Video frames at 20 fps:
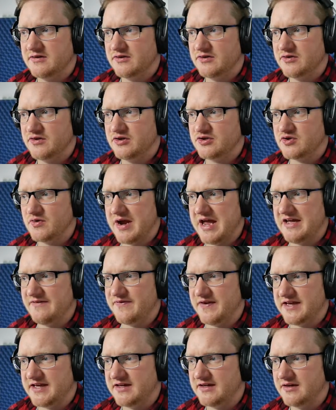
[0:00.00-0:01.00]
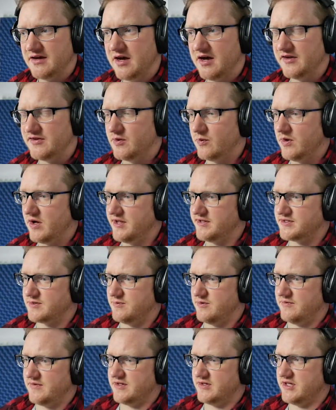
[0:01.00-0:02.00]
Good gravy. Oh, and the walls are
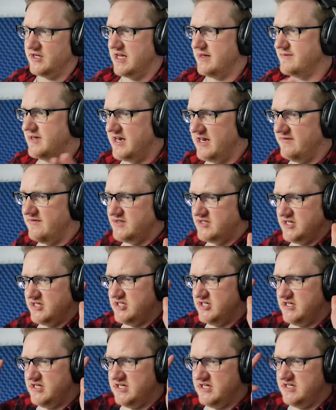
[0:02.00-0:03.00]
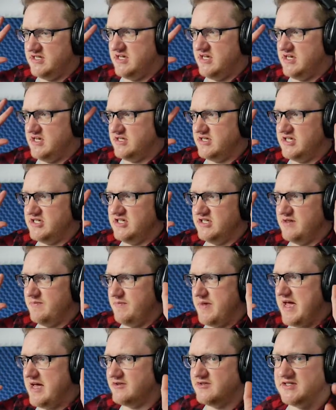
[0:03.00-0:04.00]
moving. Look, I'm not even touching the
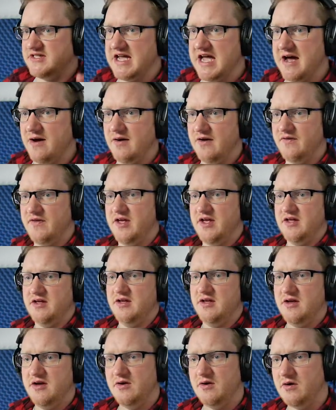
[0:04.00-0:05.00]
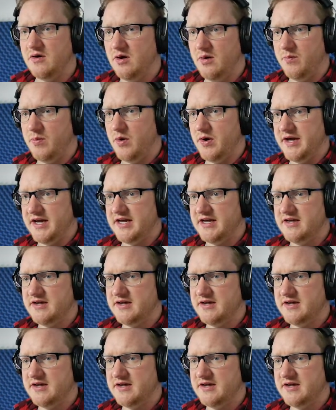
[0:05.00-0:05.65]
mouse now, and oh boy.